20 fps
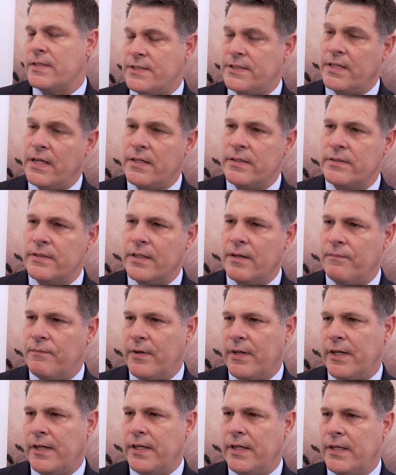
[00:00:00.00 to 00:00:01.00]
Ascent and
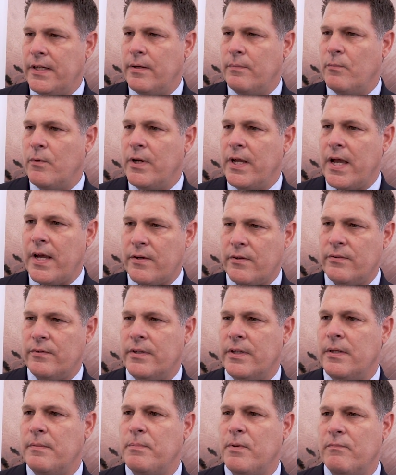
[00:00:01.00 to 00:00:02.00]
Affinity, and we
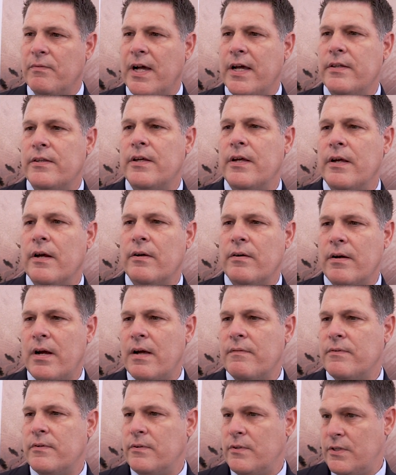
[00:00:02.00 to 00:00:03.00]
actually provide the
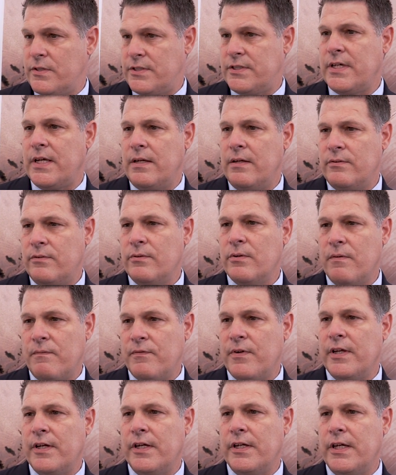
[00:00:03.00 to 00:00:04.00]
aircraft to Ascent, to
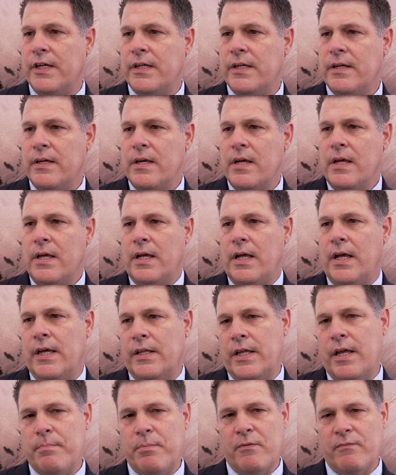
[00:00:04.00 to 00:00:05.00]
Affinity,
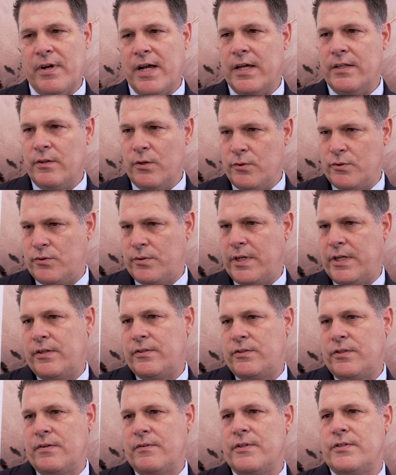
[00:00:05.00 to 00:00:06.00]
and they provide those
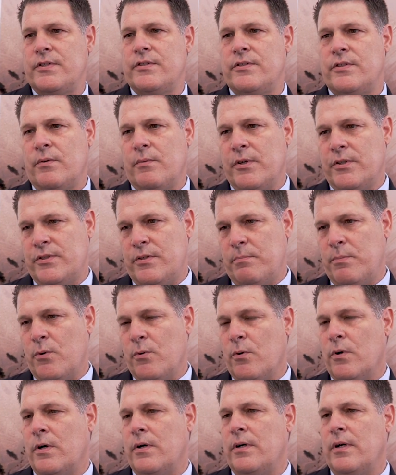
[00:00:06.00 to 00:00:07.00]
training services. So we
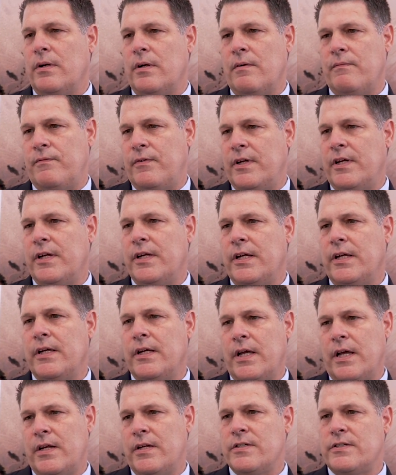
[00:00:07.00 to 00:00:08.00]
support
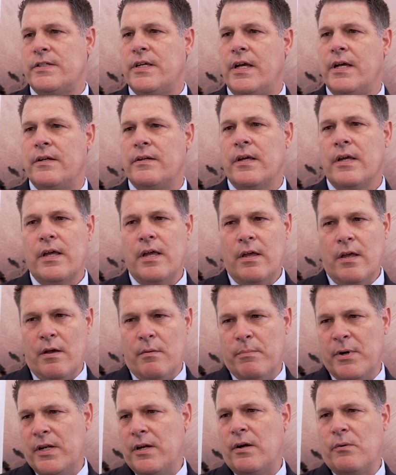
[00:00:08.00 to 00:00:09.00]
Affinity and Ascent,
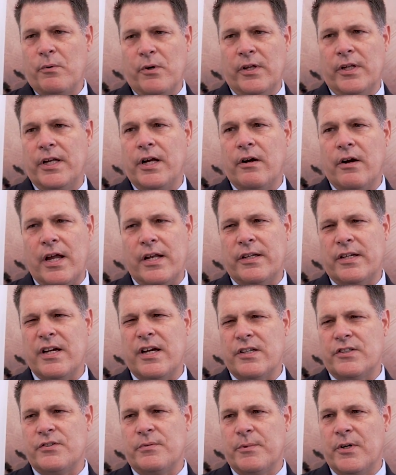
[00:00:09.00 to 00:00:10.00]
but our, really our end
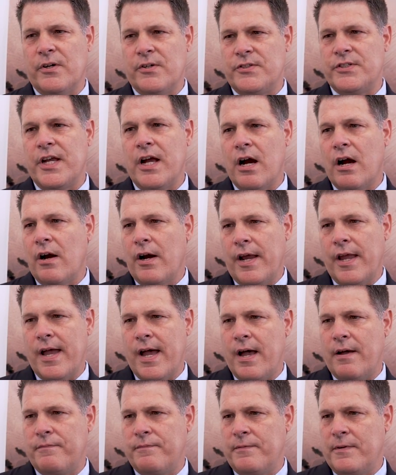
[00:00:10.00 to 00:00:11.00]
customer is the R
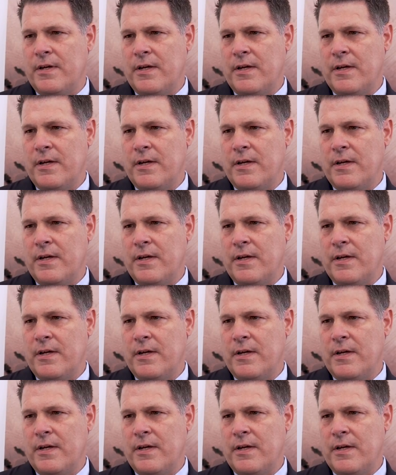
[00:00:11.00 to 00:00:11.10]
A F.